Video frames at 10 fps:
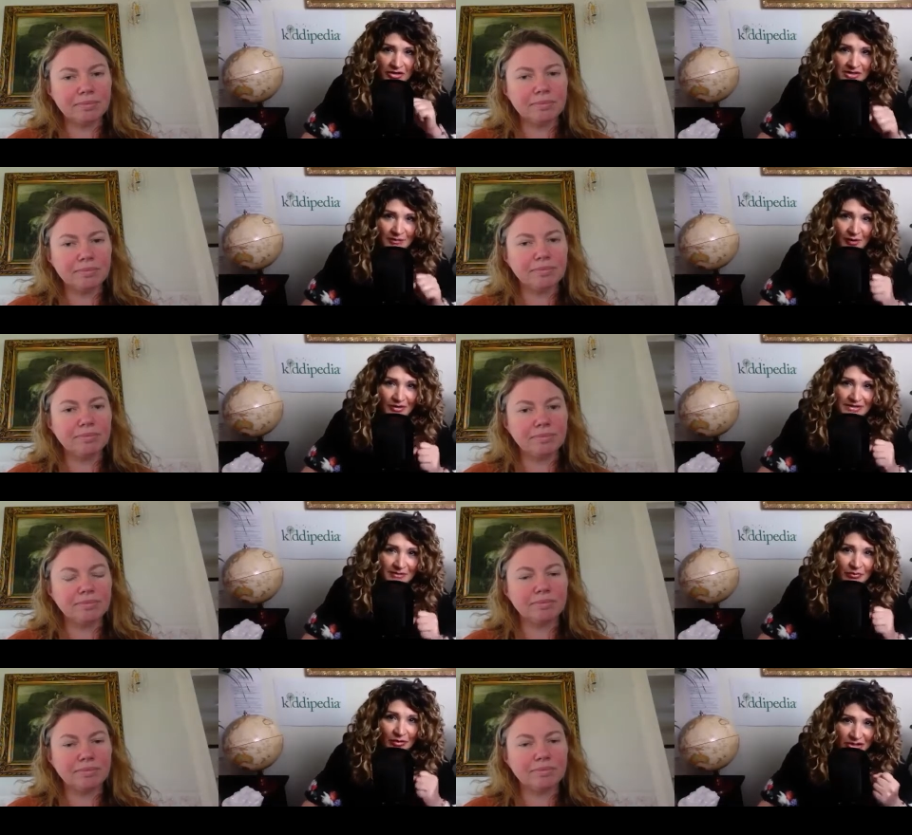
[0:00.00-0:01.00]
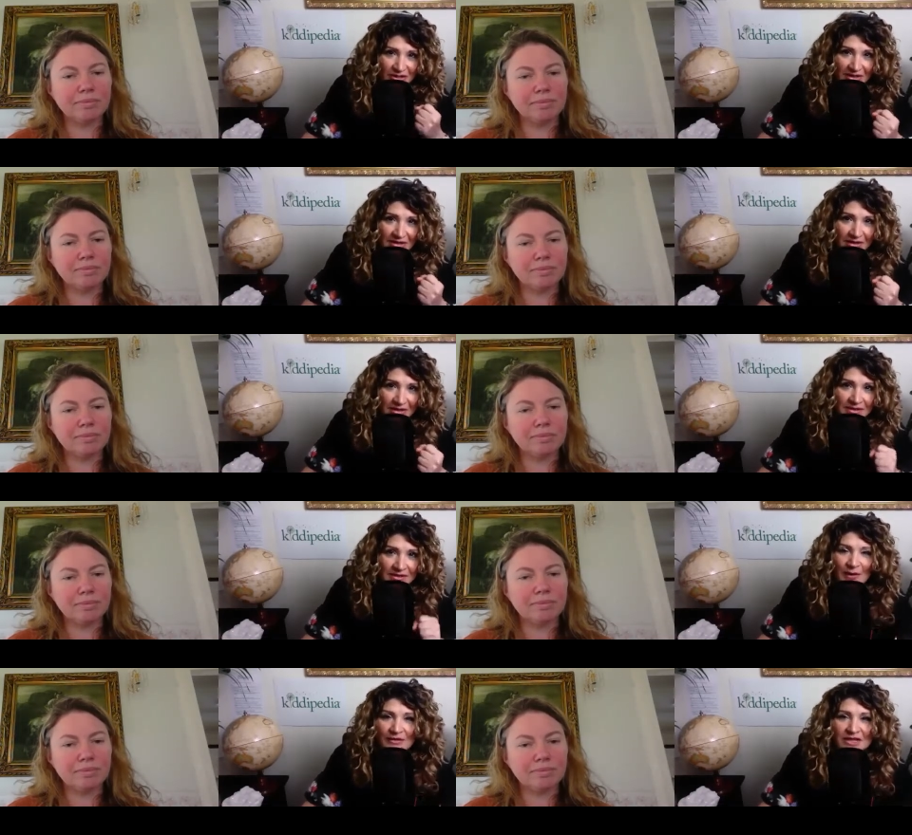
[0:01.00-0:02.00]
Speaker 1: as opposed to brushing
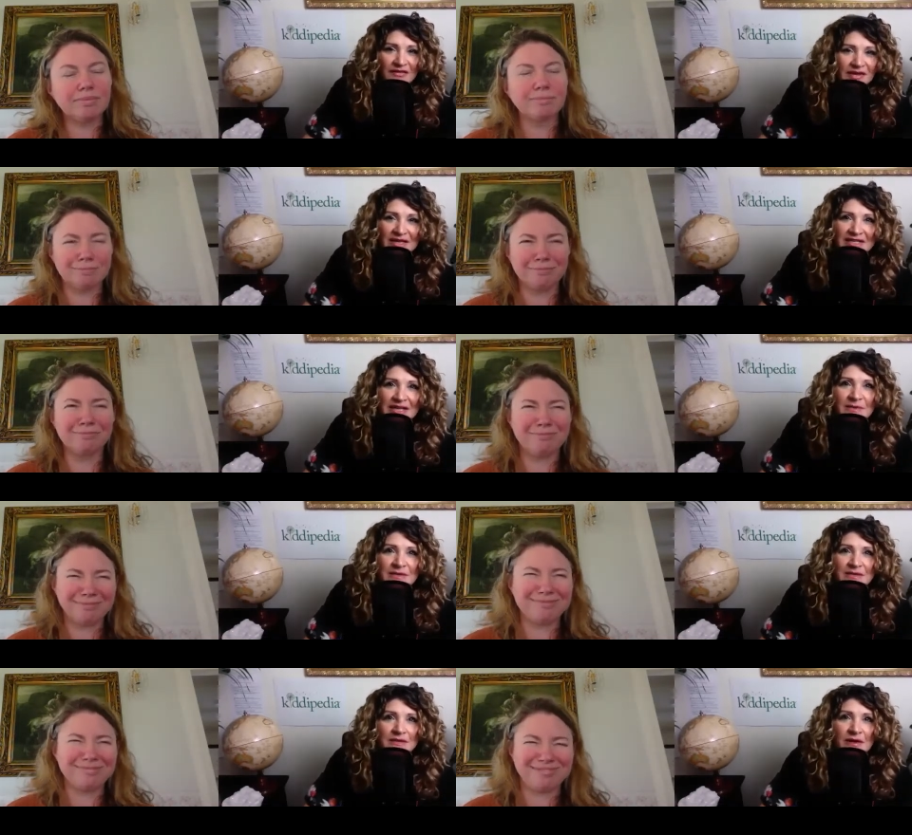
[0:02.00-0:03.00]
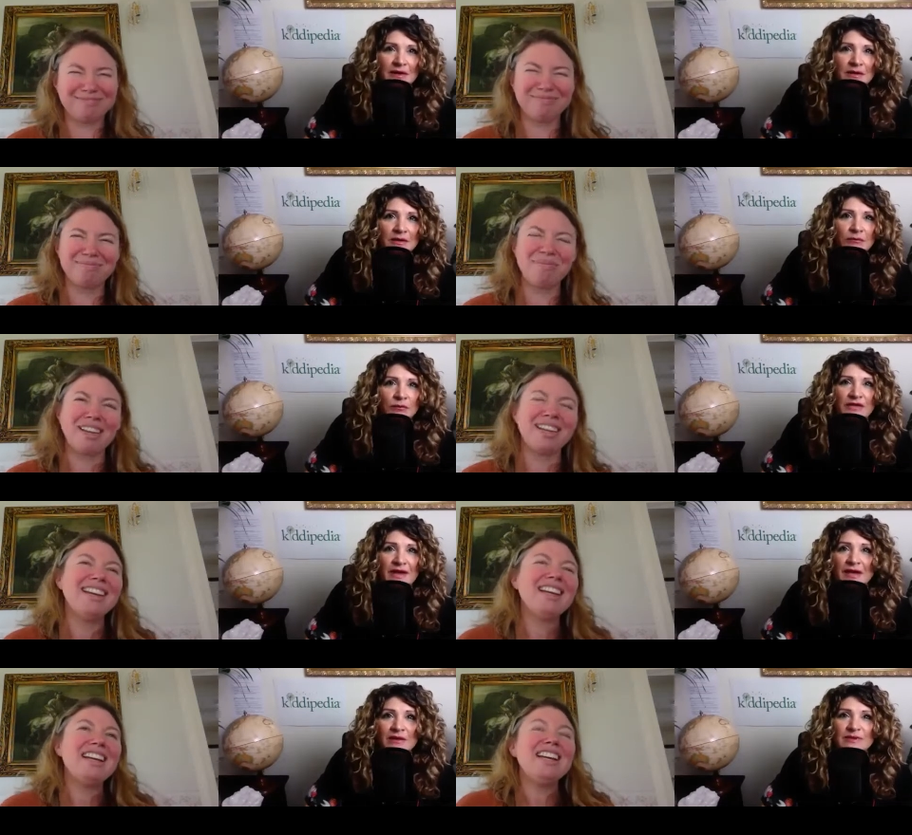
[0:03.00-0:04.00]
as well. Do you have any tips uh, with
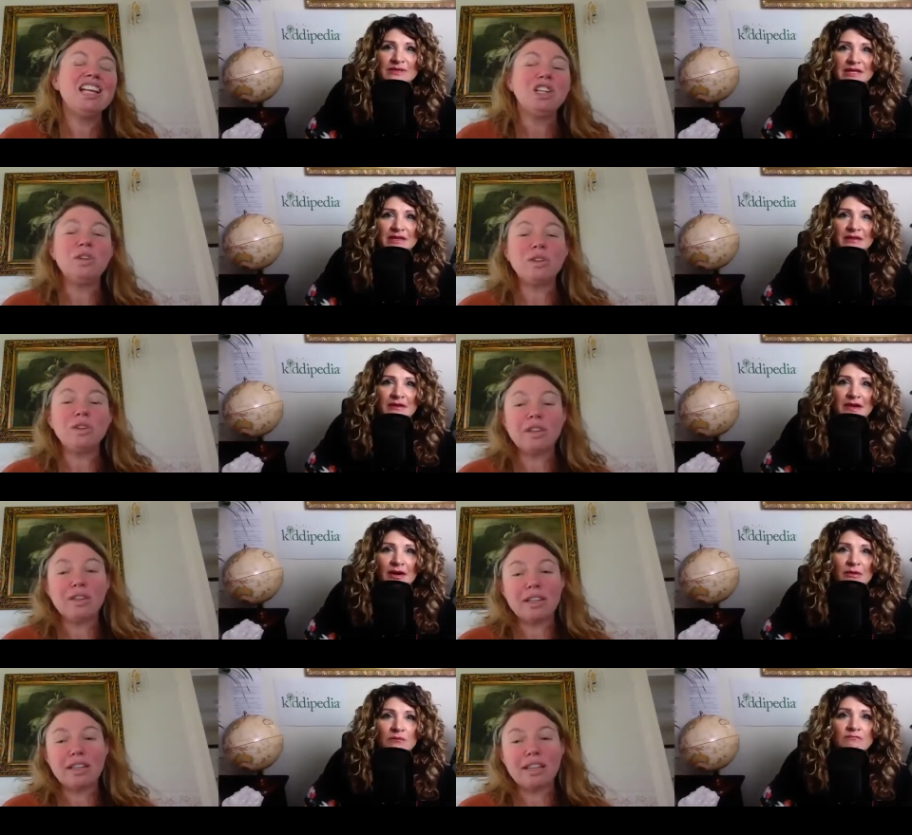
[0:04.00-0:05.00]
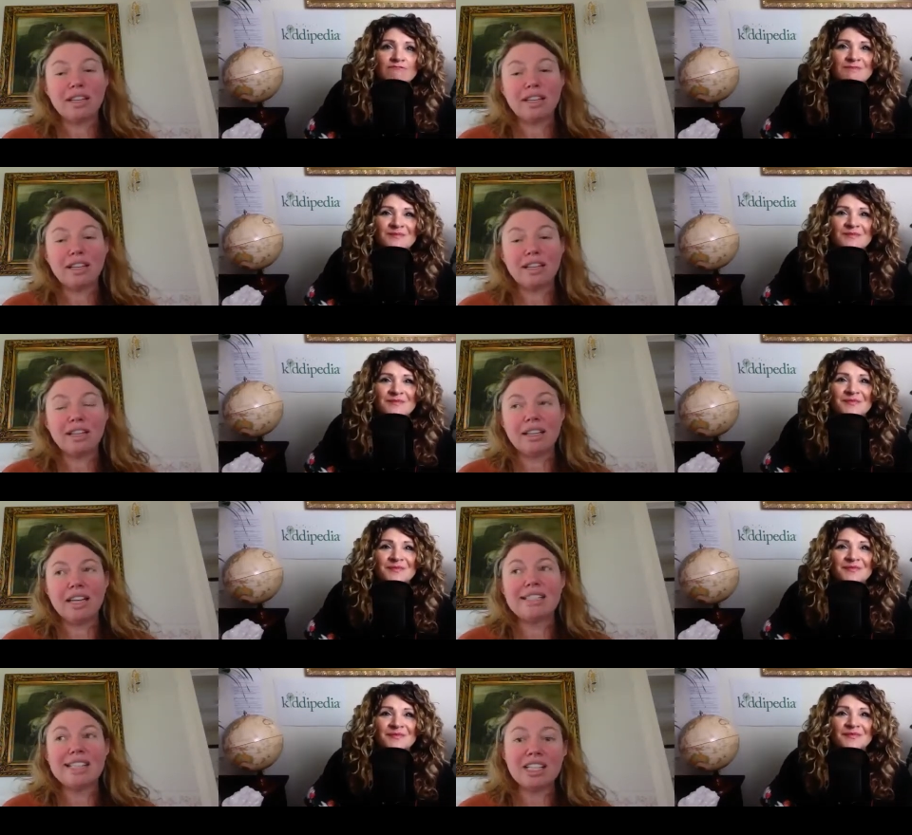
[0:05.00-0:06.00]
that in particular that could help?
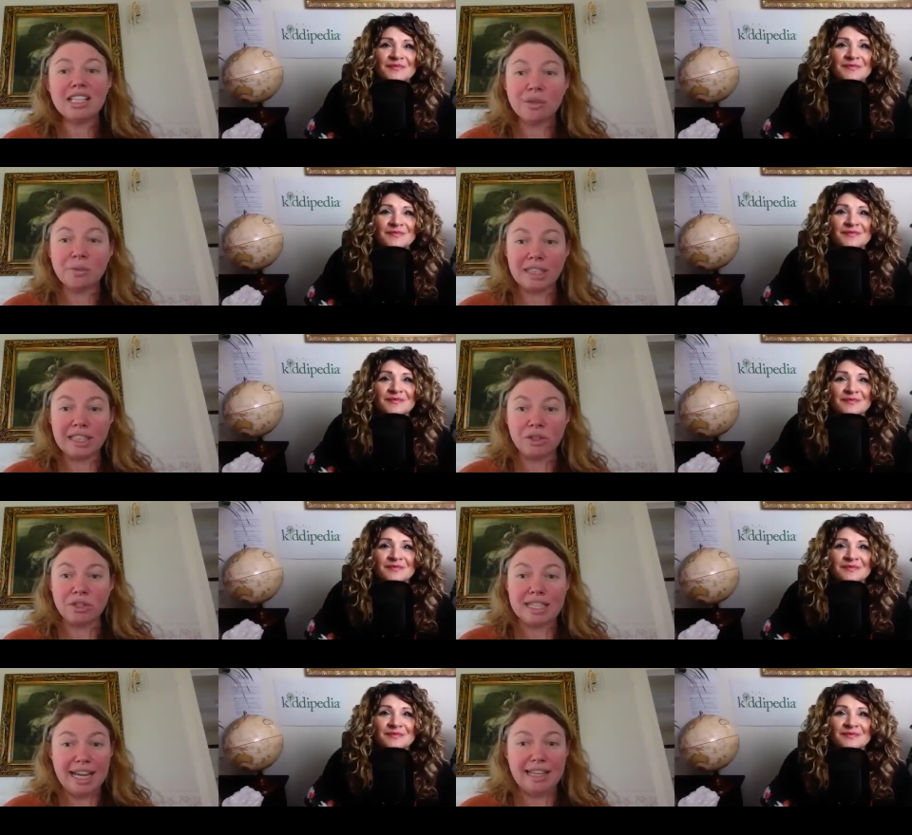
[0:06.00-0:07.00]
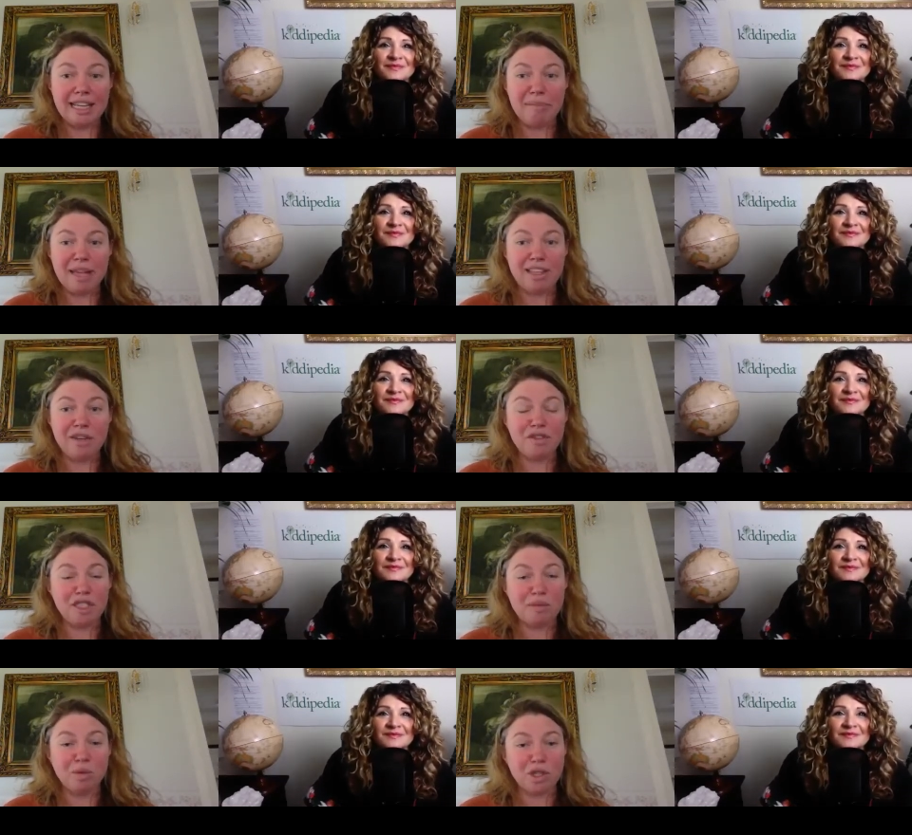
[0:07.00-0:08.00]
Speaker 2: It's actually a really good teething method
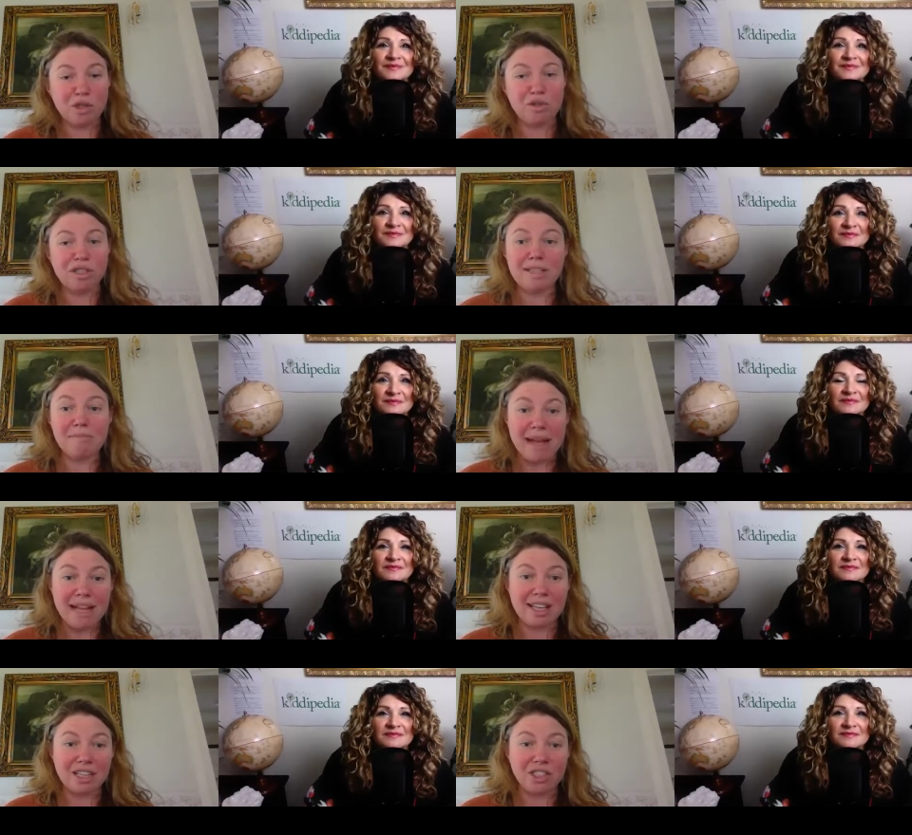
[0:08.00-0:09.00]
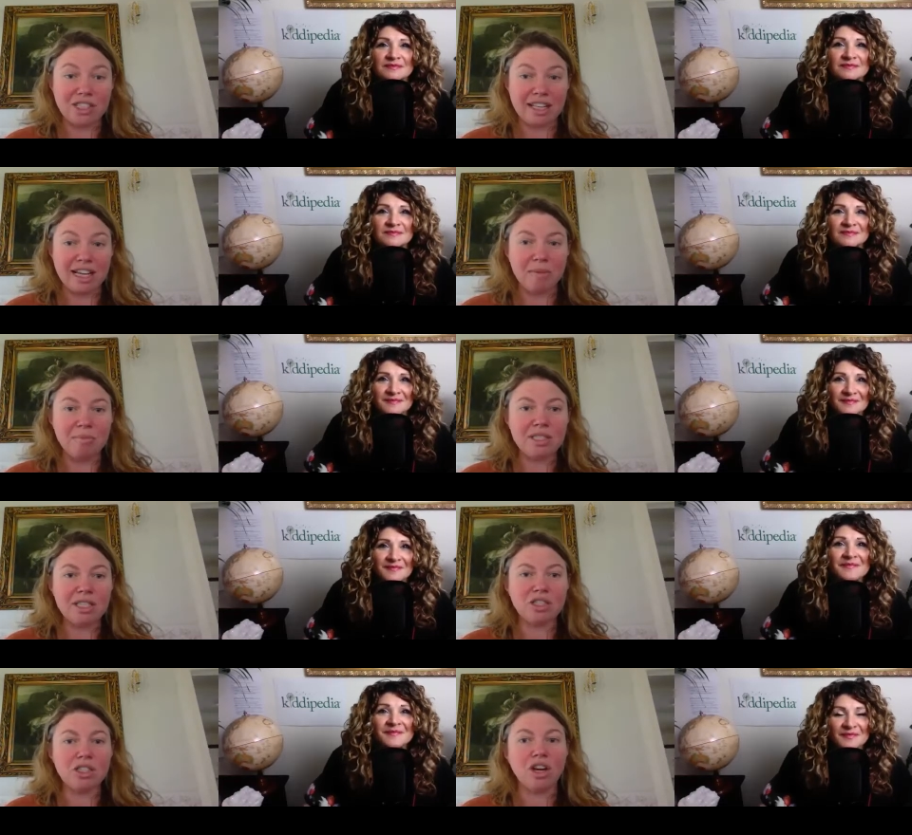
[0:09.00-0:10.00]
for small children because it massages the
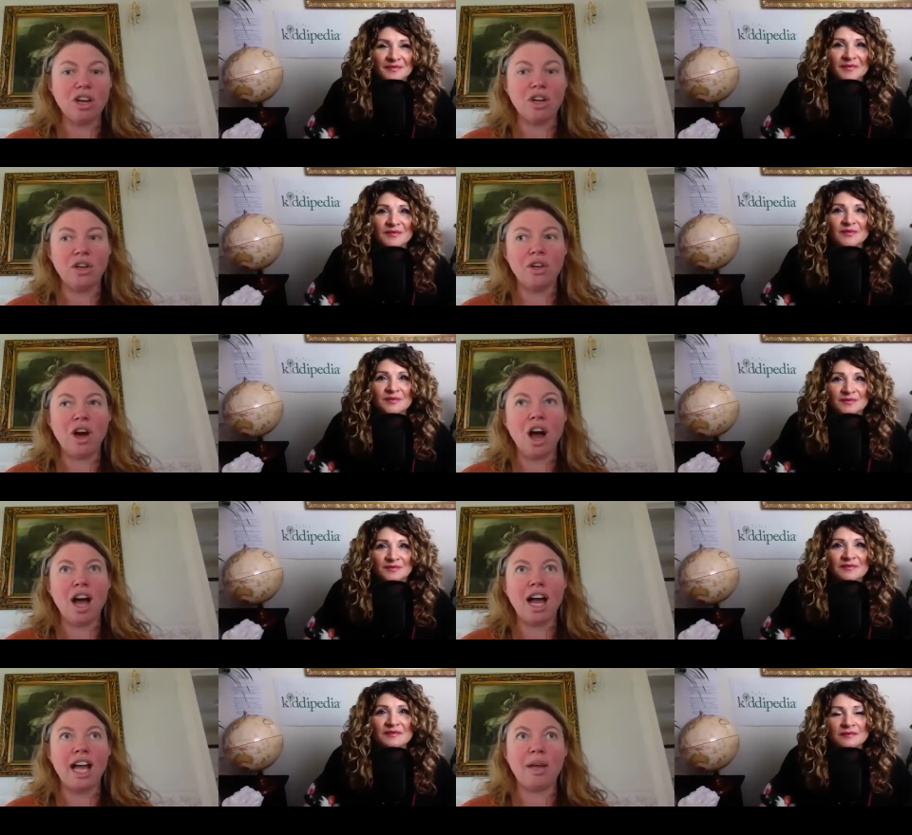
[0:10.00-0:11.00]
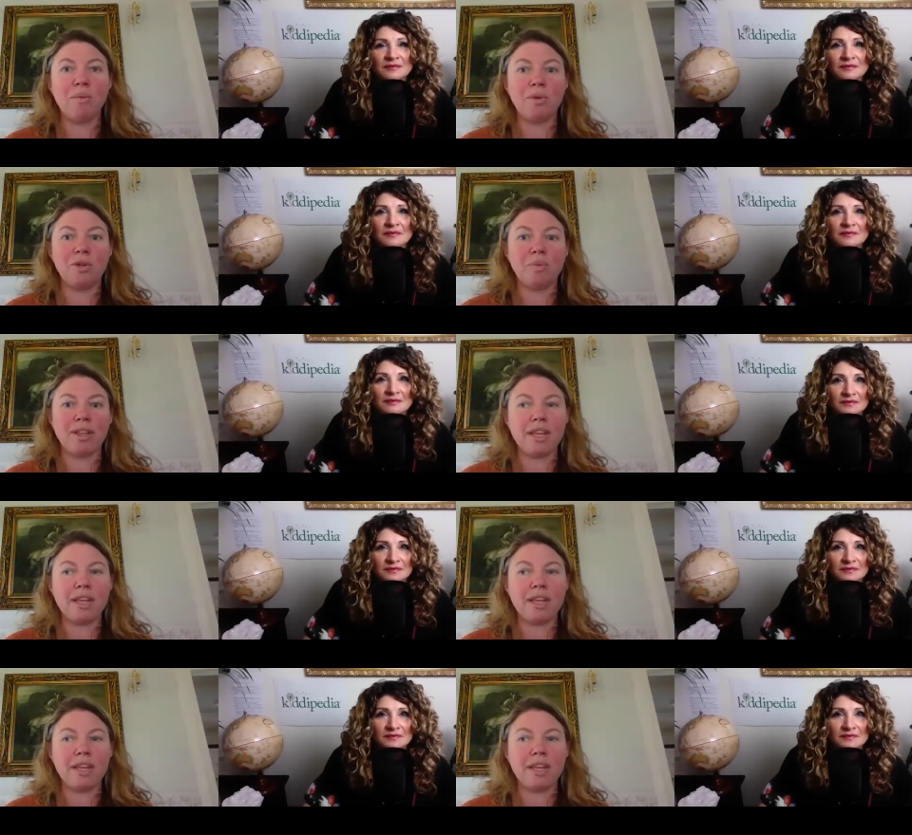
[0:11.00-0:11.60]
gums. So I would, when